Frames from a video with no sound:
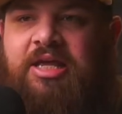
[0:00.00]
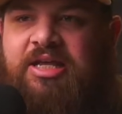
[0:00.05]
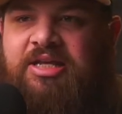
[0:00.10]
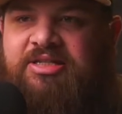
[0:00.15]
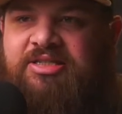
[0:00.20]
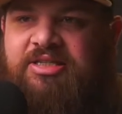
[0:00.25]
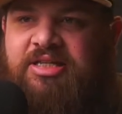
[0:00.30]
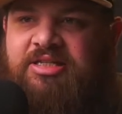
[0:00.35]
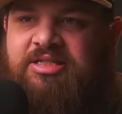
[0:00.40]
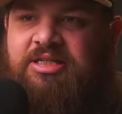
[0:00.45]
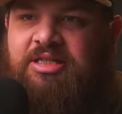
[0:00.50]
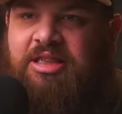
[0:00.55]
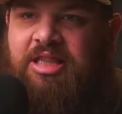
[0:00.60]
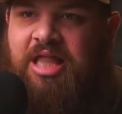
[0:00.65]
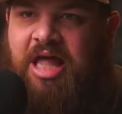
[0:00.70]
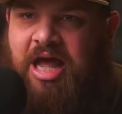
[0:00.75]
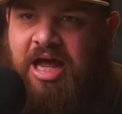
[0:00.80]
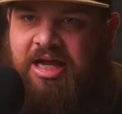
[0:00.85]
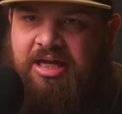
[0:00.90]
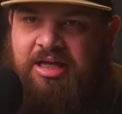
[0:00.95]
Is this
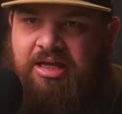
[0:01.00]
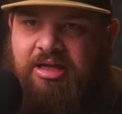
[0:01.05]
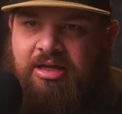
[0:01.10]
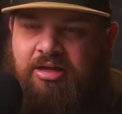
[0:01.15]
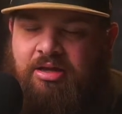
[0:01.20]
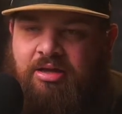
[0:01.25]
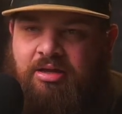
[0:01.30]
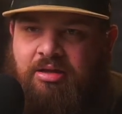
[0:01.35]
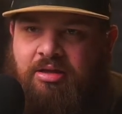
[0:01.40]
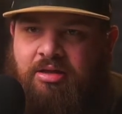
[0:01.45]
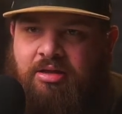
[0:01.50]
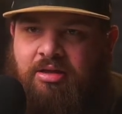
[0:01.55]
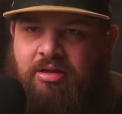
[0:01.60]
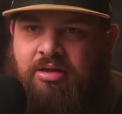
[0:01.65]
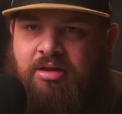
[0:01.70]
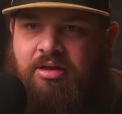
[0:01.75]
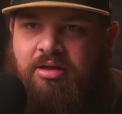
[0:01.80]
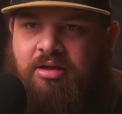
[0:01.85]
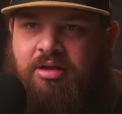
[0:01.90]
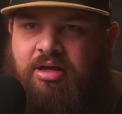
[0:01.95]
lying,
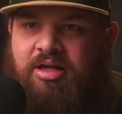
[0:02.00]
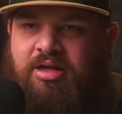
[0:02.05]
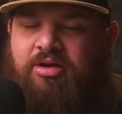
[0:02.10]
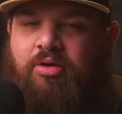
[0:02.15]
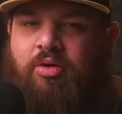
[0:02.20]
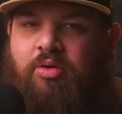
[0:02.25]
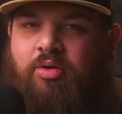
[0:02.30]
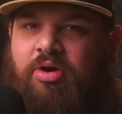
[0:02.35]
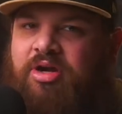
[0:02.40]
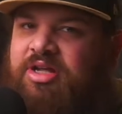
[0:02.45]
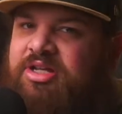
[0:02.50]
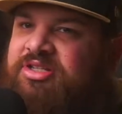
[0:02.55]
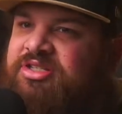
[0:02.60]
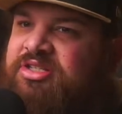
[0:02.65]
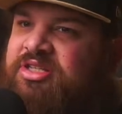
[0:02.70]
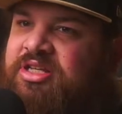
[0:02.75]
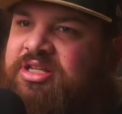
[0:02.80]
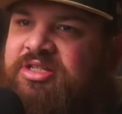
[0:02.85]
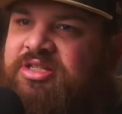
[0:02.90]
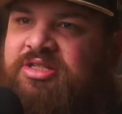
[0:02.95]
or
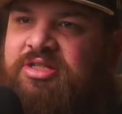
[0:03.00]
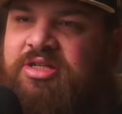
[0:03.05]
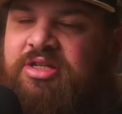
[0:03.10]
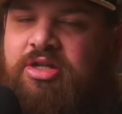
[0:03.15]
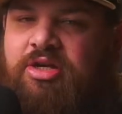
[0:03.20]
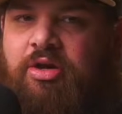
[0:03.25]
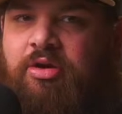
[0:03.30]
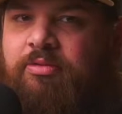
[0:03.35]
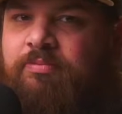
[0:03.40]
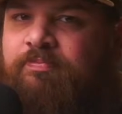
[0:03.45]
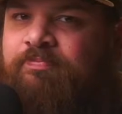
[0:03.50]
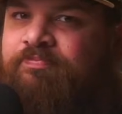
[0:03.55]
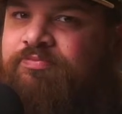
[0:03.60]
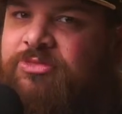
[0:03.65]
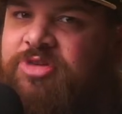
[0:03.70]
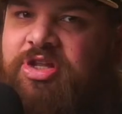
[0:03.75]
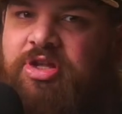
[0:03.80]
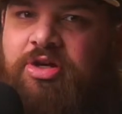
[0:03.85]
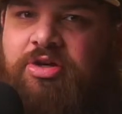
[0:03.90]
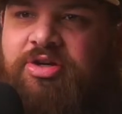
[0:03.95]
is this
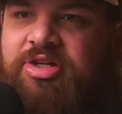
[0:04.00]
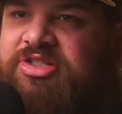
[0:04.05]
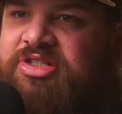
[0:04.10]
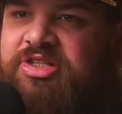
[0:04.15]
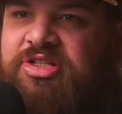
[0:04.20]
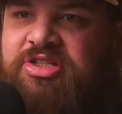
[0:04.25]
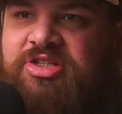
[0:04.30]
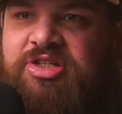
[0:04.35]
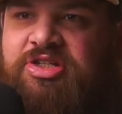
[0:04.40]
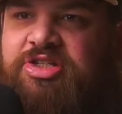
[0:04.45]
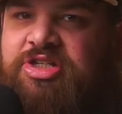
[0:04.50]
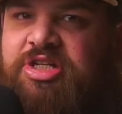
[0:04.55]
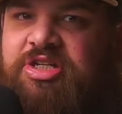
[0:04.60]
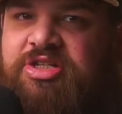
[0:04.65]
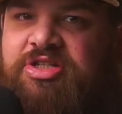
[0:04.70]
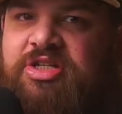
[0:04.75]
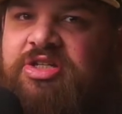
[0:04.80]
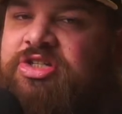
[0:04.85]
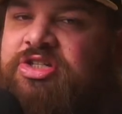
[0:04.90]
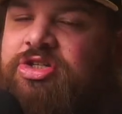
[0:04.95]
is this a
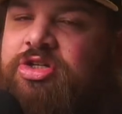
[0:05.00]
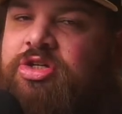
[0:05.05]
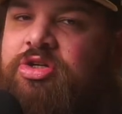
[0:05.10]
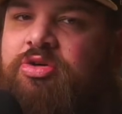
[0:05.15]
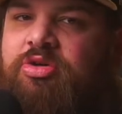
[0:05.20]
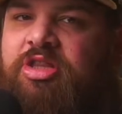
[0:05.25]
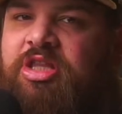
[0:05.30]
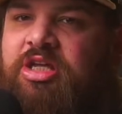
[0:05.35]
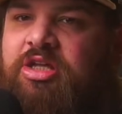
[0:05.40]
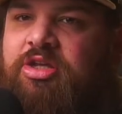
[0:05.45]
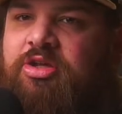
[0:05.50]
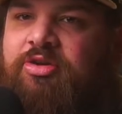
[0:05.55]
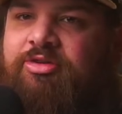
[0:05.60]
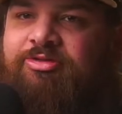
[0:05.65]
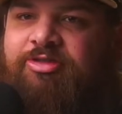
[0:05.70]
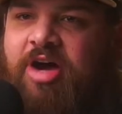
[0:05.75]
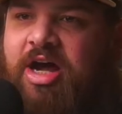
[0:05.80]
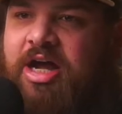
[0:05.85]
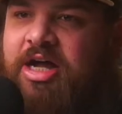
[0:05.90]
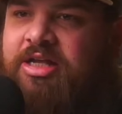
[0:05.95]
Jesus juke that you
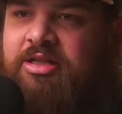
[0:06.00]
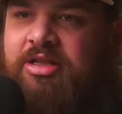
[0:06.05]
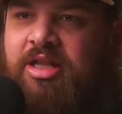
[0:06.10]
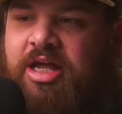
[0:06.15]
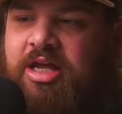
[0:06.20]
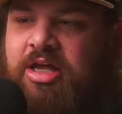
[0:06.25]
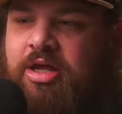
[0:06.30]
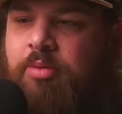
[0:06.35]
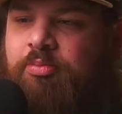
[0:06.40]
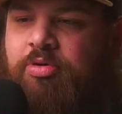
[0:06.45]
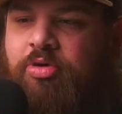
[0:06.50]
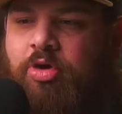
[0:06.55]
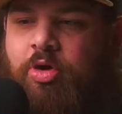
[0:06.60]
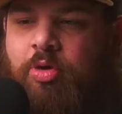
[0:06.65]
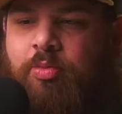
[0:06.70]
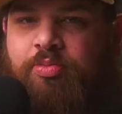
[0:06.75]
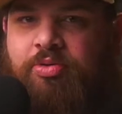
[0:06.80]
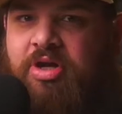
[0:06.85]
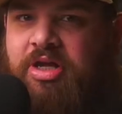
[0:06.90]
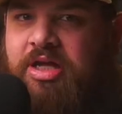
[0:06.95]
find like
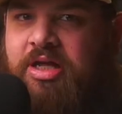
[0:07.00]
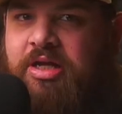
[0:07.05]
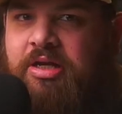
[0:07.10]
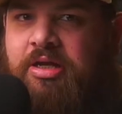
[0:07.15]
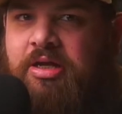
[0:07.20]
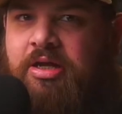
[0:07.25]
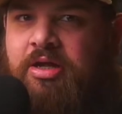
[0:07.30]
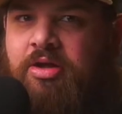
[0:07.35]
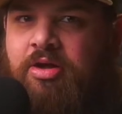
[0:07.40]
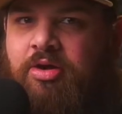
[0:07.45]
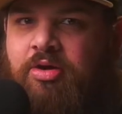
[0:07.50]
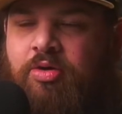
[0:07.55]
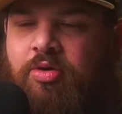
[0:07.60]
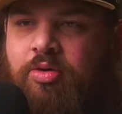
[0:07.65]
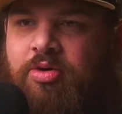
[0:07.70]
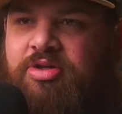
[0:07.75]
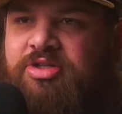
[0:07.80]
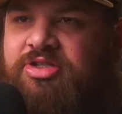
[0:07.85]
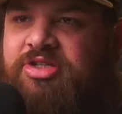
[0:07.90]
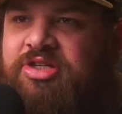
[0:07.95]
appropriate,
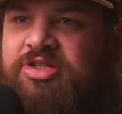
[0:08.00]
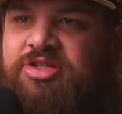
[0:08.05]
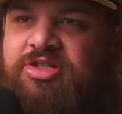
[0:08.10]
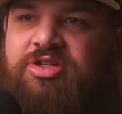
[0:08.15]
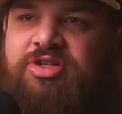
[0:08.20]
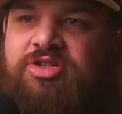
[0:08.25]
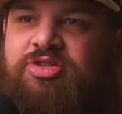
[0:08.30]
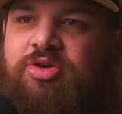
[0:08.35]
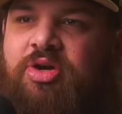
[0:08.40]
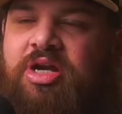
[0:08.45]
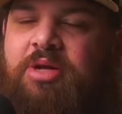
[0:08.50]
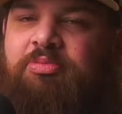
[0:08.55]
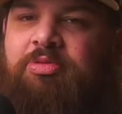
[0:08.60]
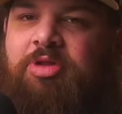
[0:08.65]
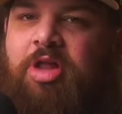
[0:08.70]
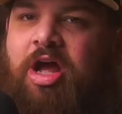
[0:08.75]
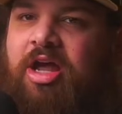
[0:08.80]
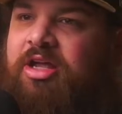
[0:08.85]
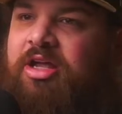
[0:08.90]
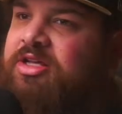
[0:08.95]
or is this just straight up
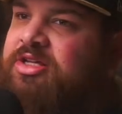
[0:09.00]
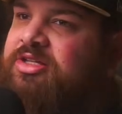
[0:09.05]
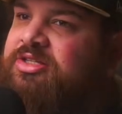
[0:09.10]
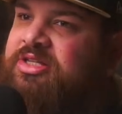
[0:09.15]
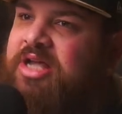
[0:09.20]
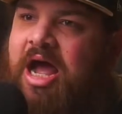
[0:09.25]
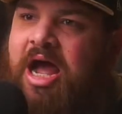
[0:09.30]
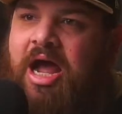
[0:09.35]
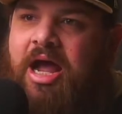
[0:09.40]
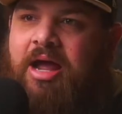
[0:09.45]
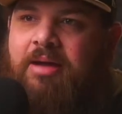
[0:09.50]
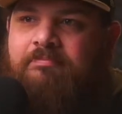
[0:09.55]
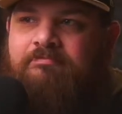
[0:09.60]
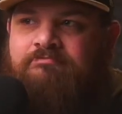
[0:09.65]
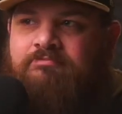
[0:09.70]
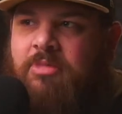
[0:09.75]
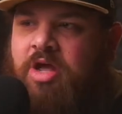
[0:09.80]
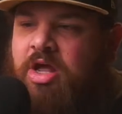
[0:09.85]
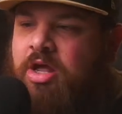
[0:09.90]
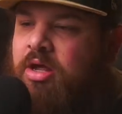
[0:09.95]
lying? Because I'm